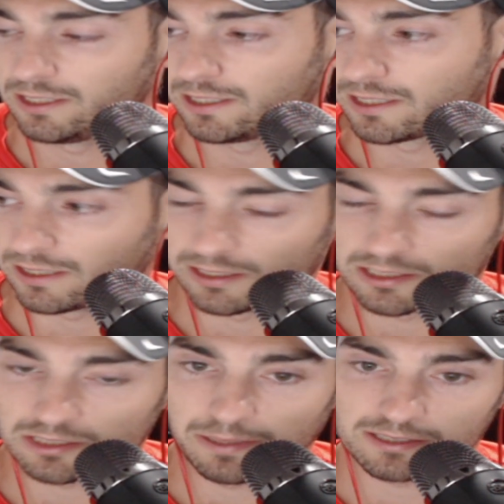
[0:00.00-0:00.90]
The
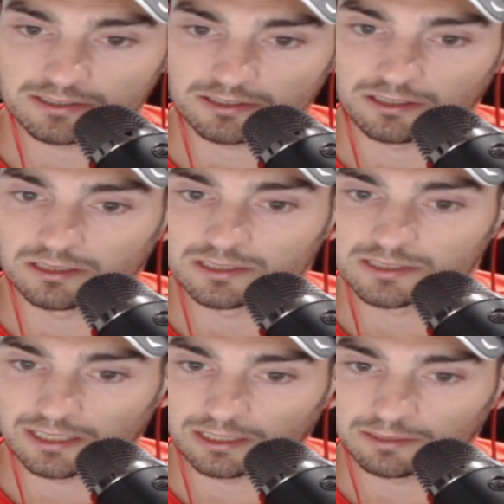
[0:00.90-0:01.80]
specs are all the
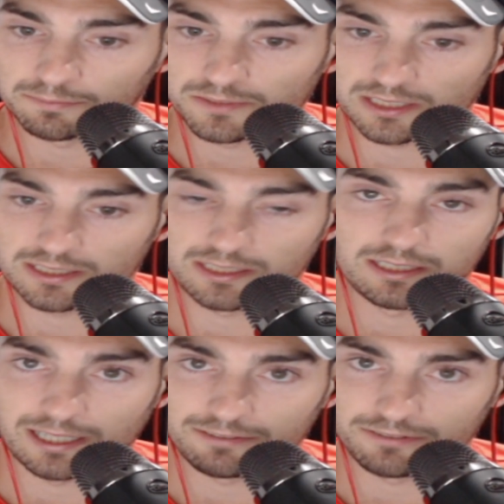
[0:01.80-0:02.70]
same:
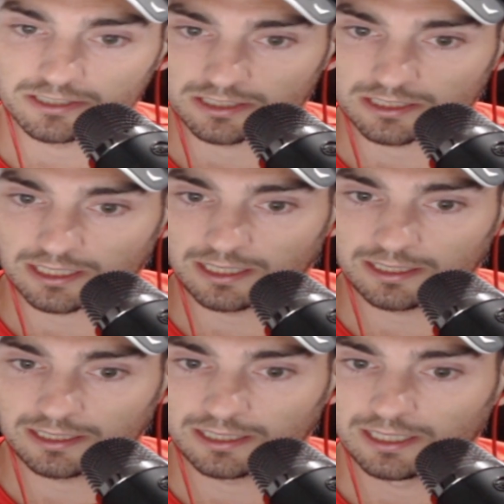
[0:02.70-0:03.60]
16.5 inches
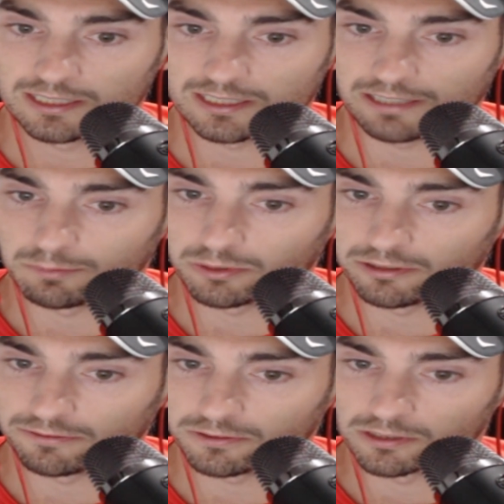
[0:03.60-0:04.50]
high,
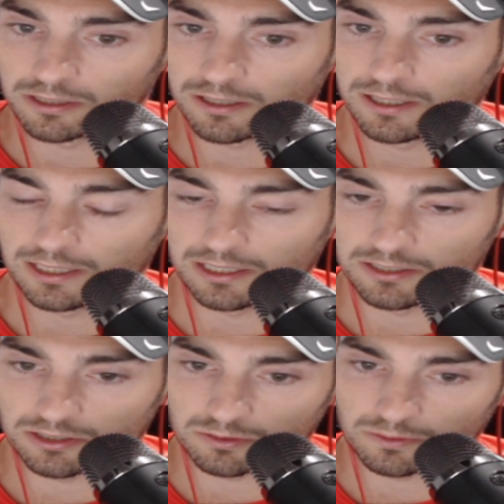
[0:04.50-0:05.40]
7.4
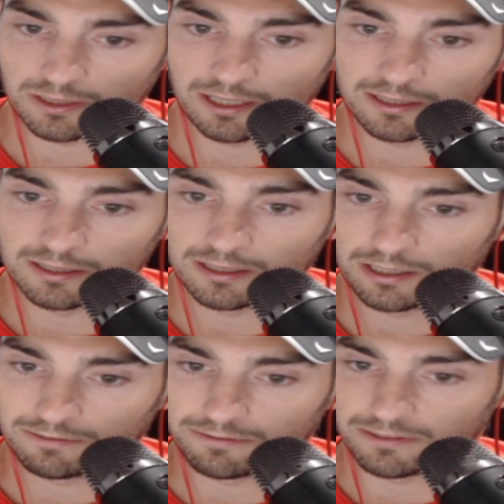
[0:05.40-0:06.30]
inches wide,
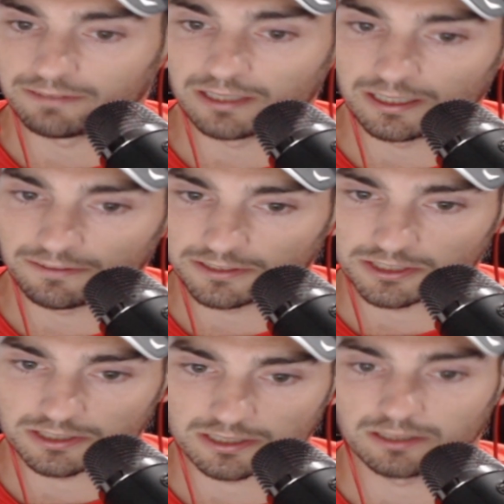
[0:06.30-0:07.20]
5.5
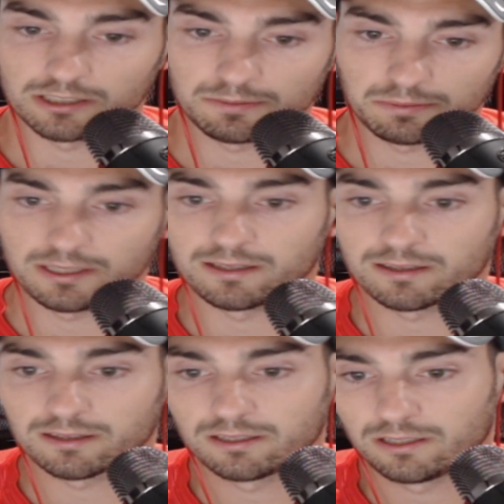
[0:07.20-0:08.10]
inches on the grip length,